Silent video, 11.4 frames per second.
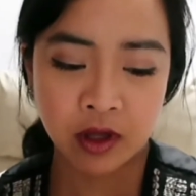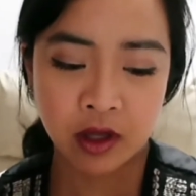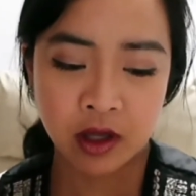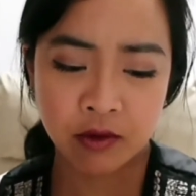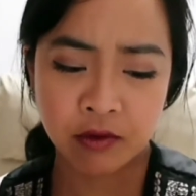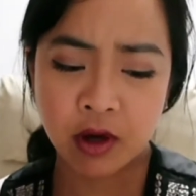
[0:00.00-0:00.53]

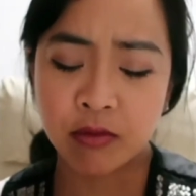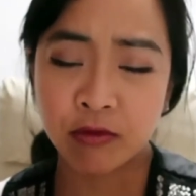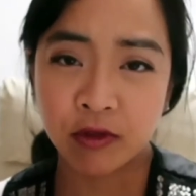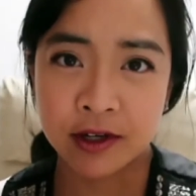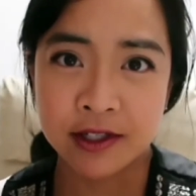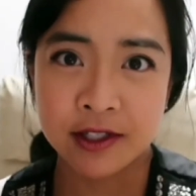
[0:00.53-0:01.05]
Up
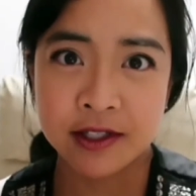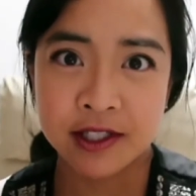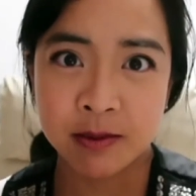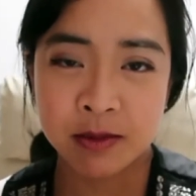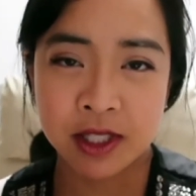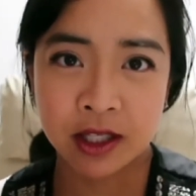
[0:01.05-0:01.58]
front it
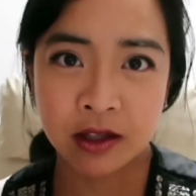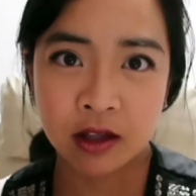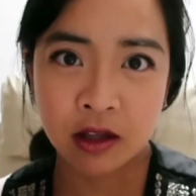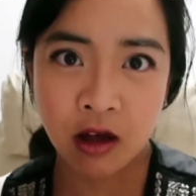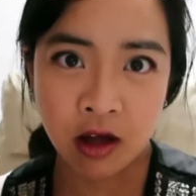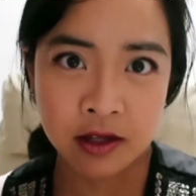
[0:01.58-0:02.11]
seems like a
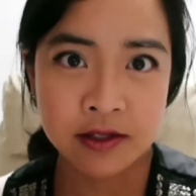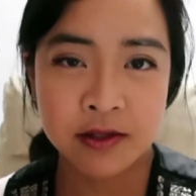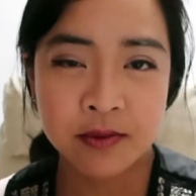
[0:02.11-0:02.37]
lot,